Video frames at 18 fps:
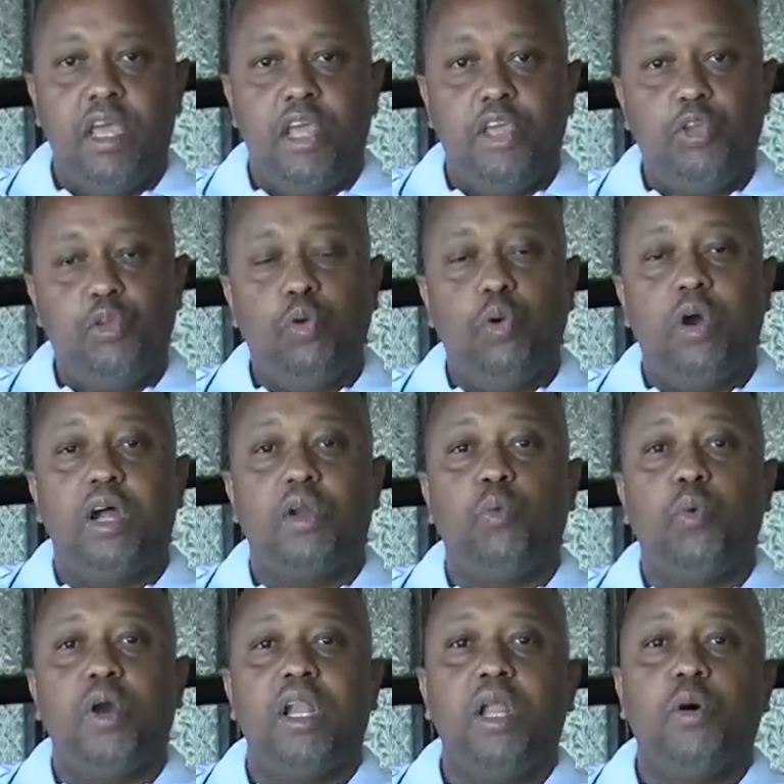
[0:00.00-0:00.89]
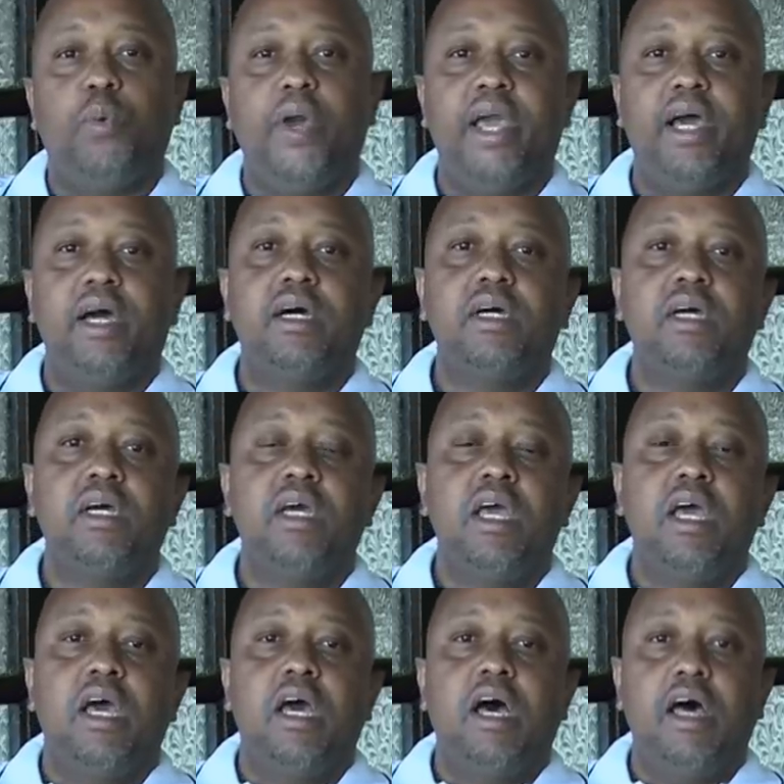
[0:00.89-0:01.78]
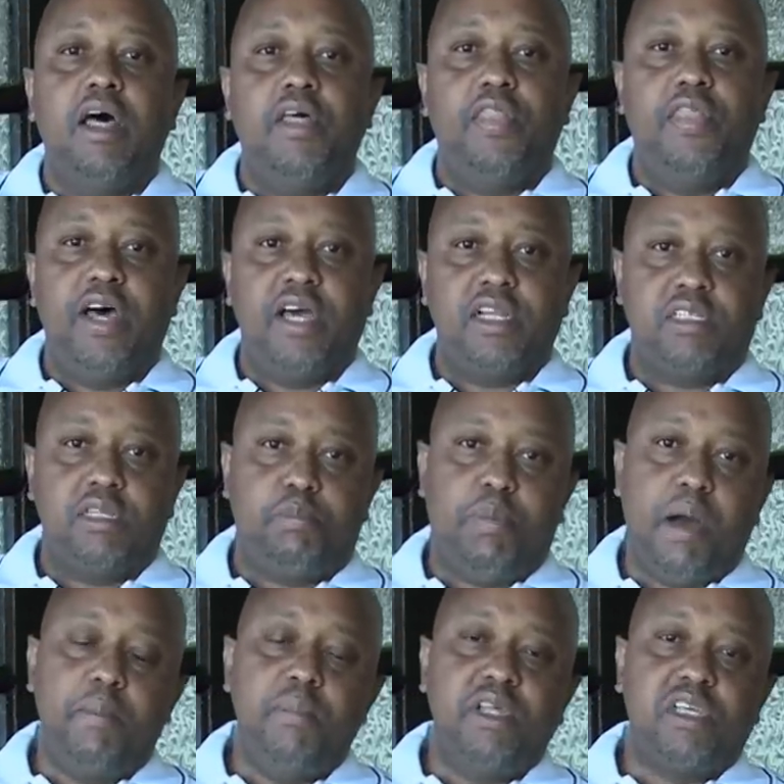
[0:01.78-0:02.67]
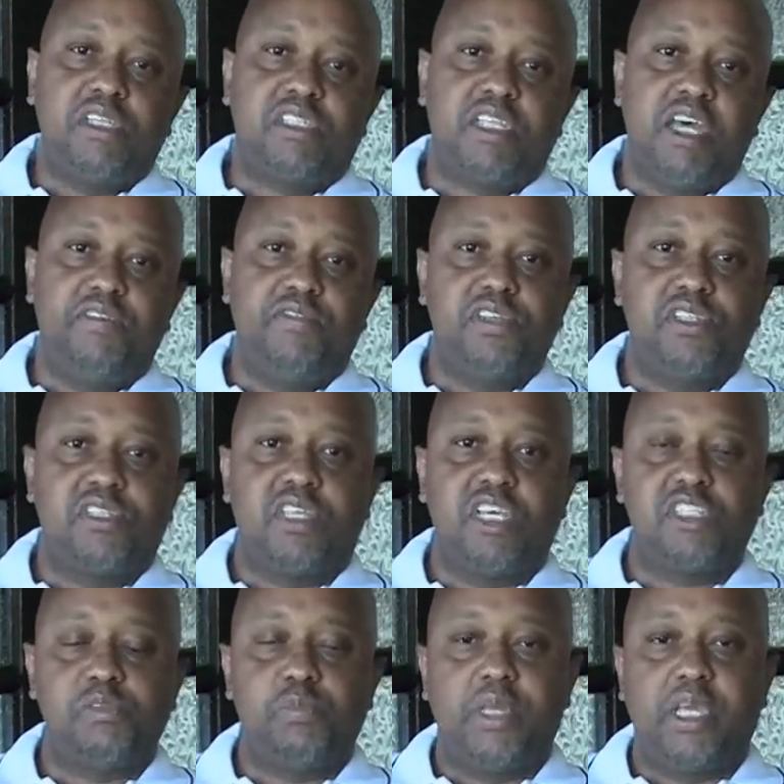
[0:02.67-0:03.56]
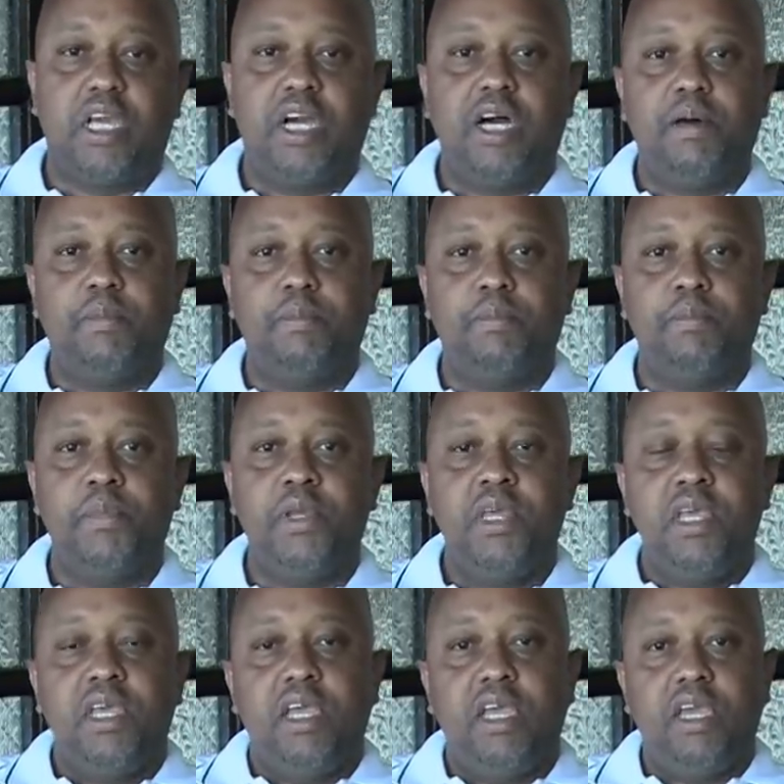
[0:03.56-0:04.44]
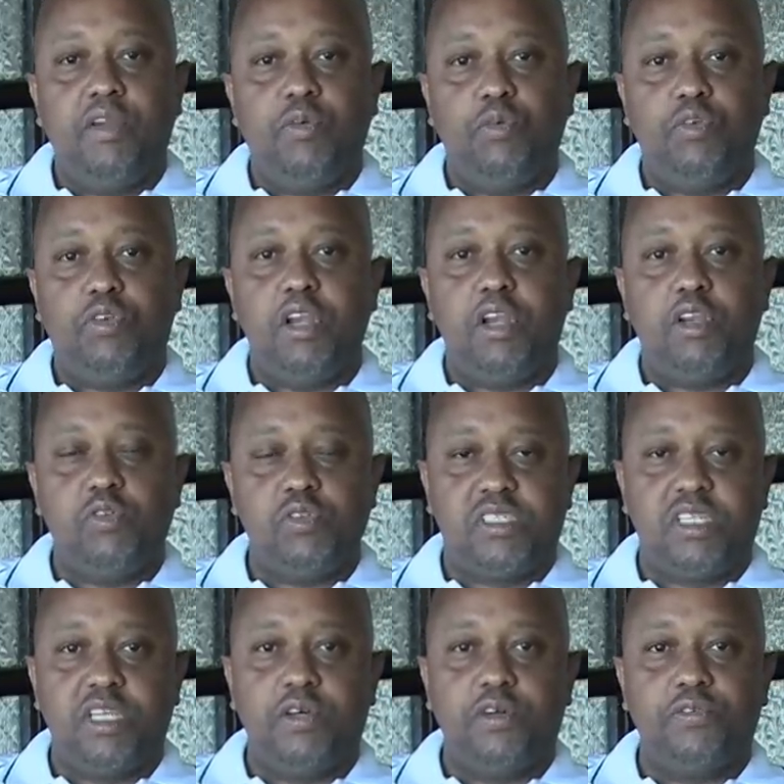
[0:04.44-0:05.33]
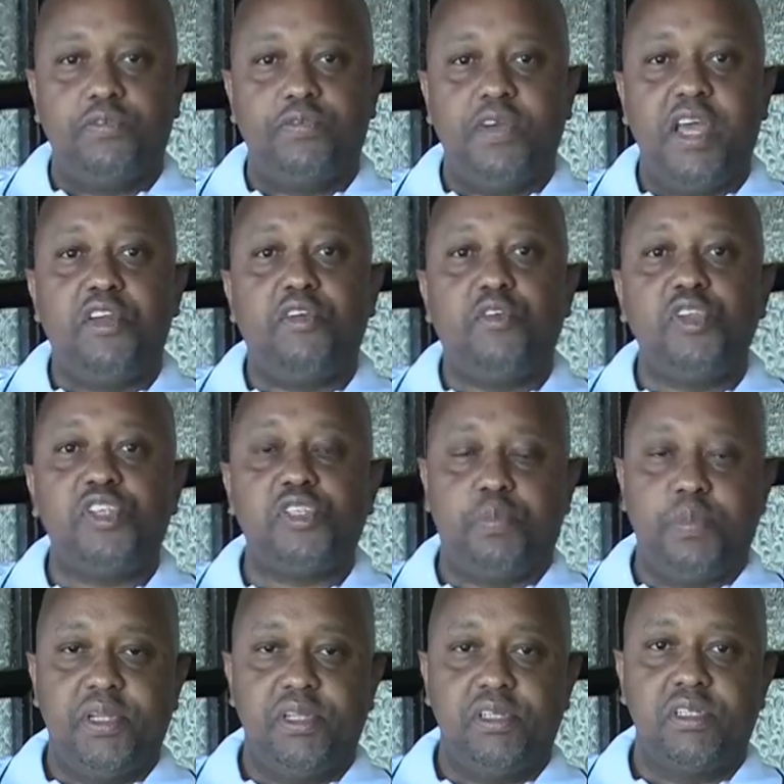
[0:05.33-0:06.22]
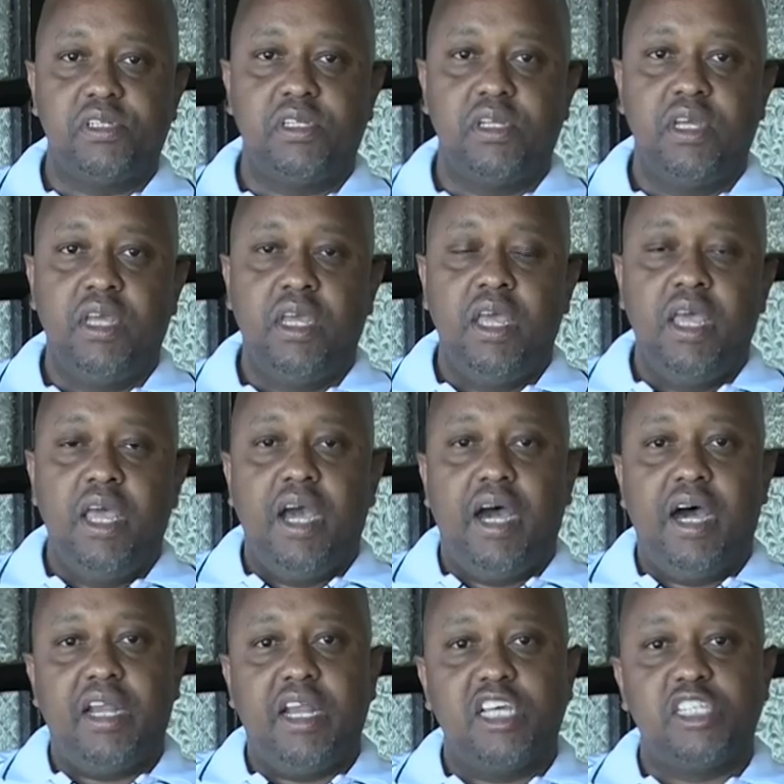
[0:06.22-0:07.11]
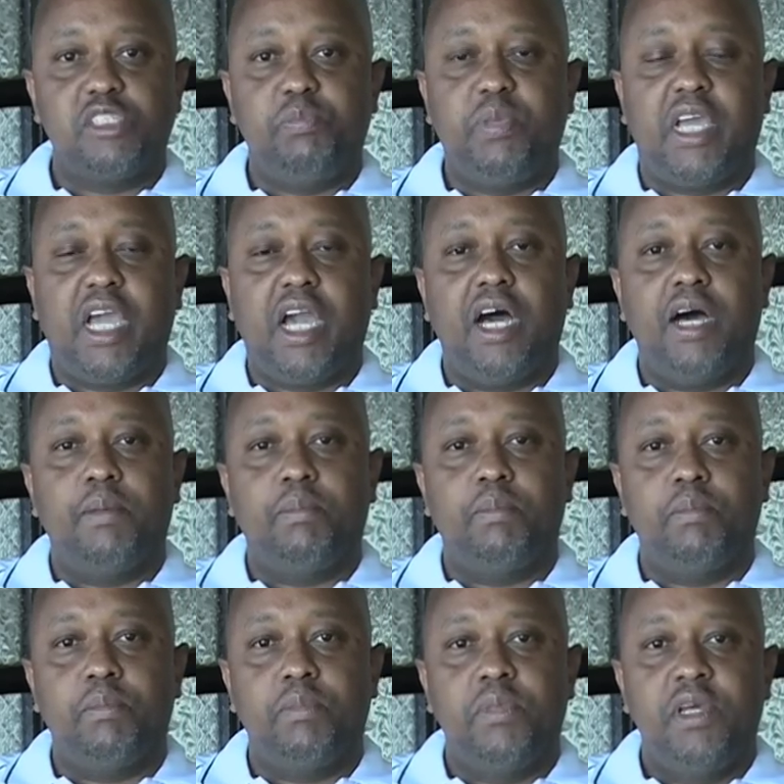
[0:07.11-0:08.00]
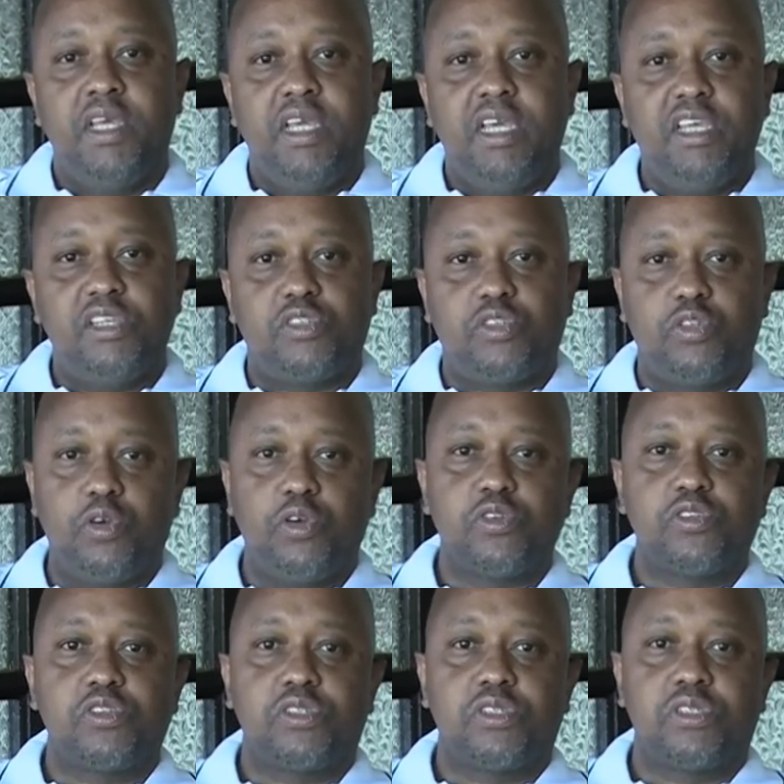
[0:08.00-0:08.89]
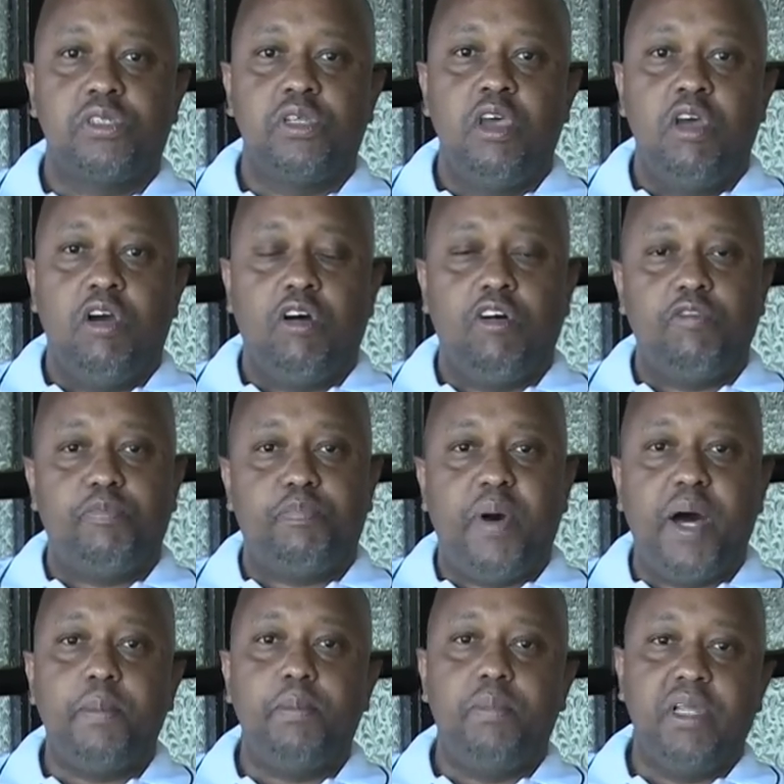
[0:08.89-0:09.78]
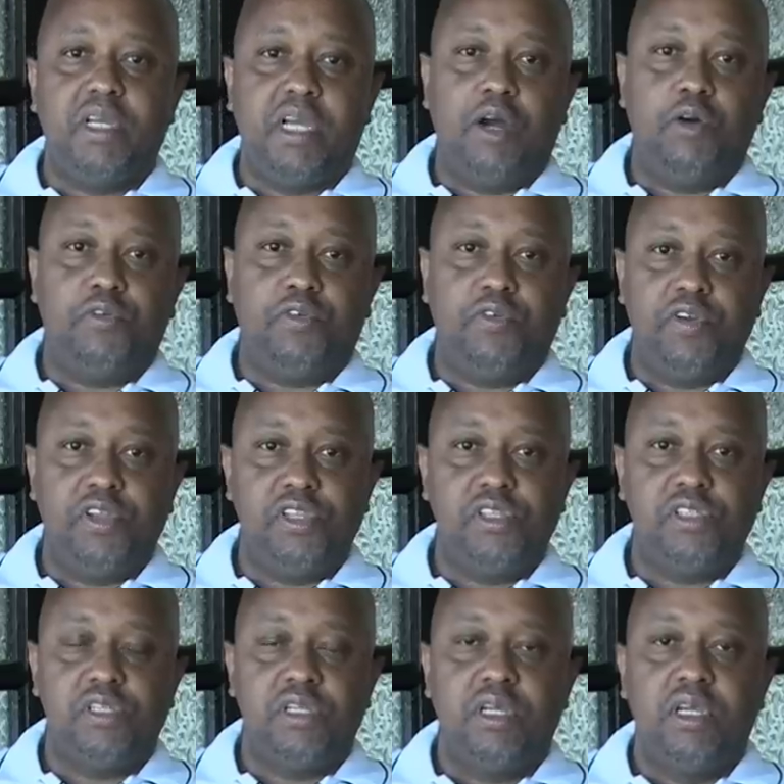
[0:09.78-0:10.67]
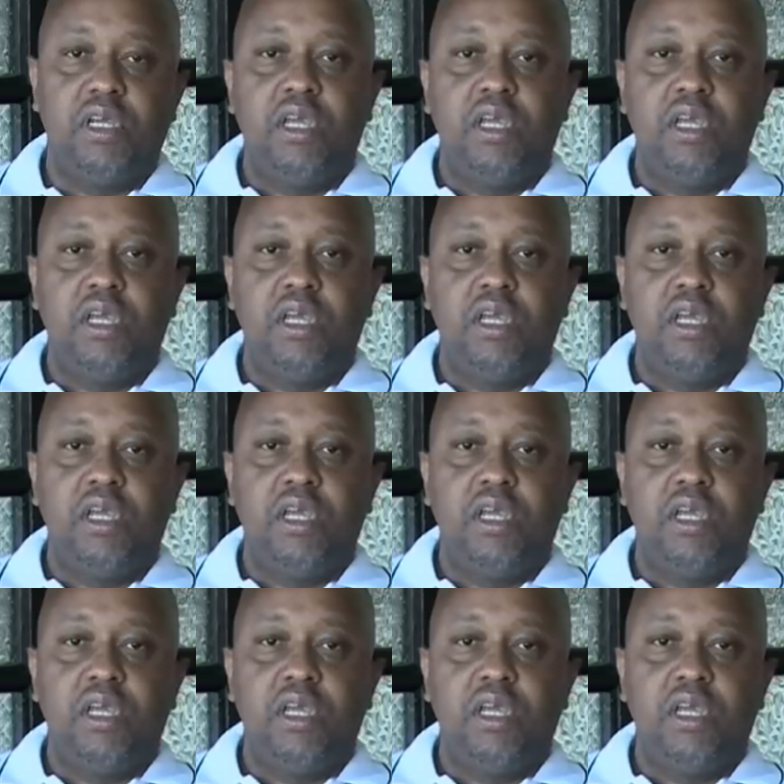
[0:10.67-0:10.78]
You are well aware that public service has become a route to self-enrichment and has become a source of public outrage.